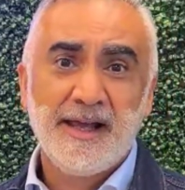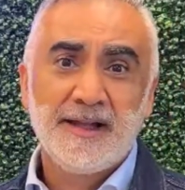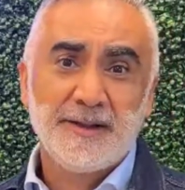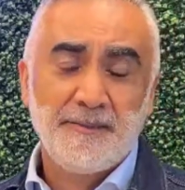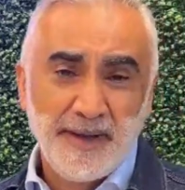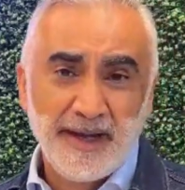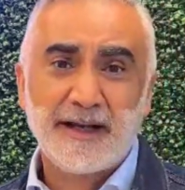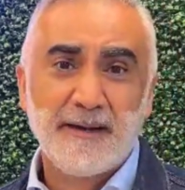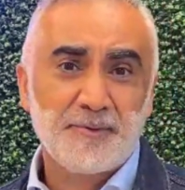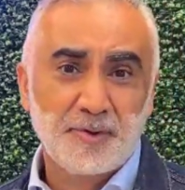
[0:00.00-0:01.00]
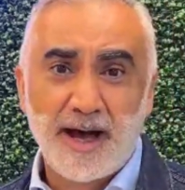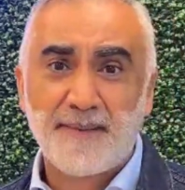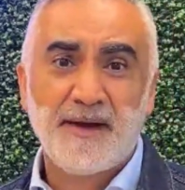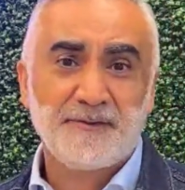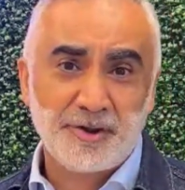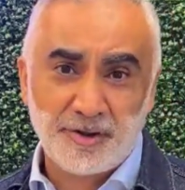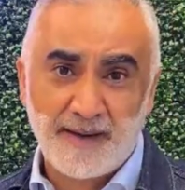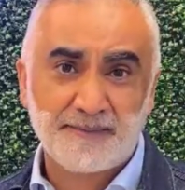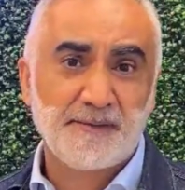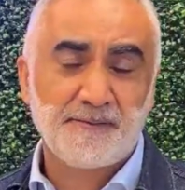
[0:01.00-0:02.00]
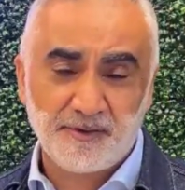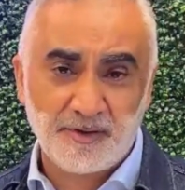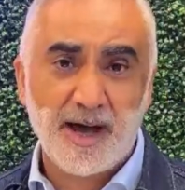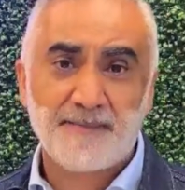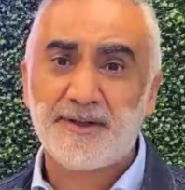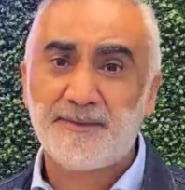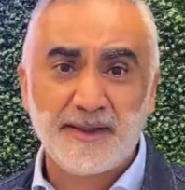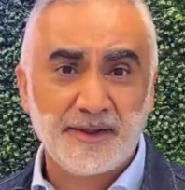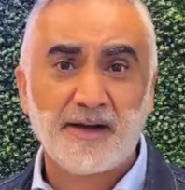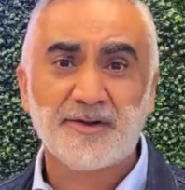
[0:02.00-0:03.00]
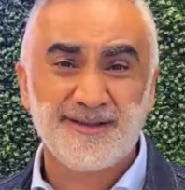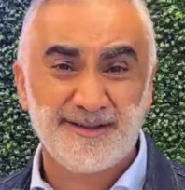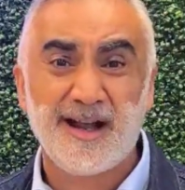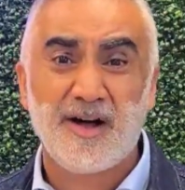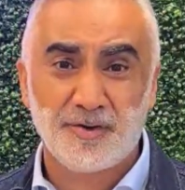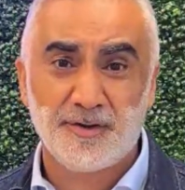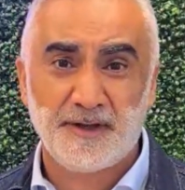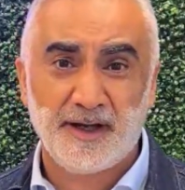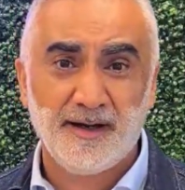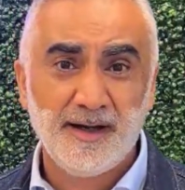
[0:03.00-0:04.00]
to pick up drop after drop after drop and spend thousands of dollars over there.